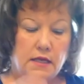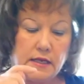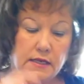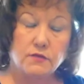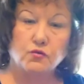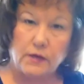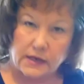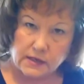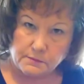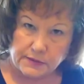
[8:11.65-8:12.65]
His
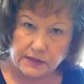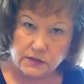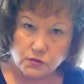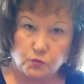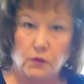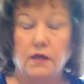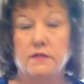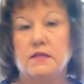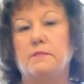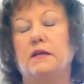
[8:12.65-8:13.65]
recompense
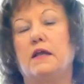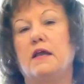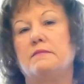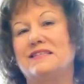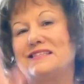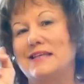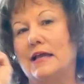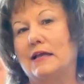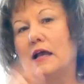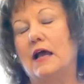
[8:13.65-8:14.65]
was he became the
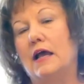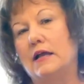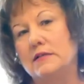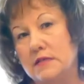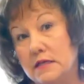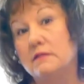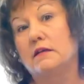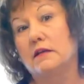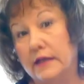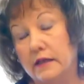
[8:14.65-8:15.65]
second highest in
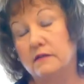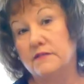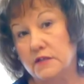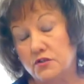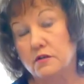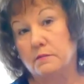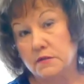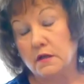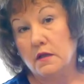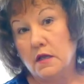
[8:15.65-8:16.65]
the land of
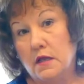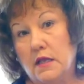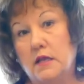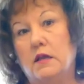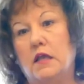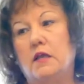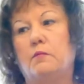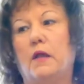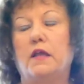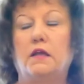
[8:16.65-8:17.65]
Egypt.
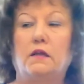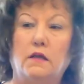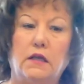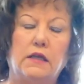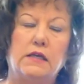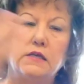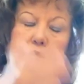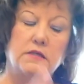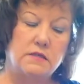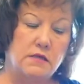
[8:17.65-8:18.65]
He
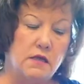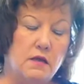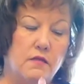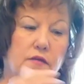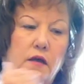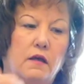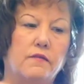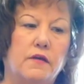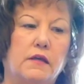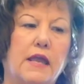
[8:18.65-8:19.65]
ended
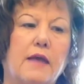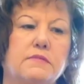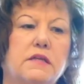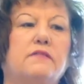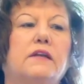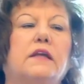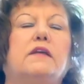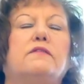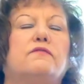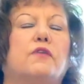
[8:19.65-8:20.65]
the captivity
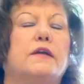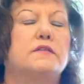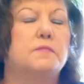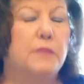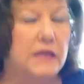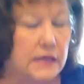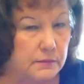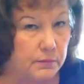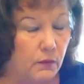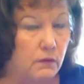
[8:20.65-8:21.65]
even for his
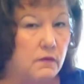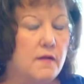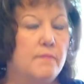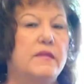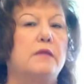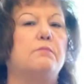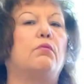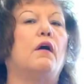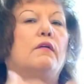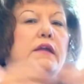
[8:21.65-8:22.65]
people. He
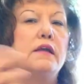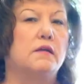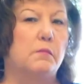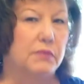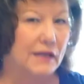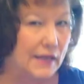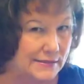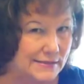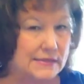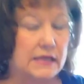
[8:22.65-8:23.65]
brought in
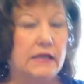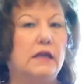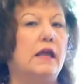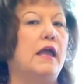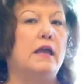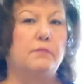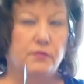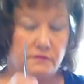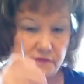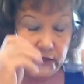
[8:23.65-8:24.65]
blessing and
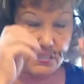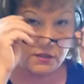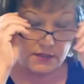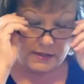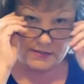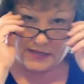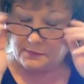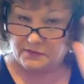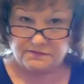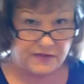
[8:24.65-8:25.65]
provision in a
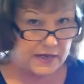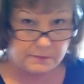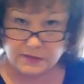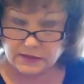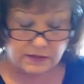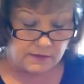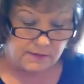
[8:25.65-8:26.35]
time of famine.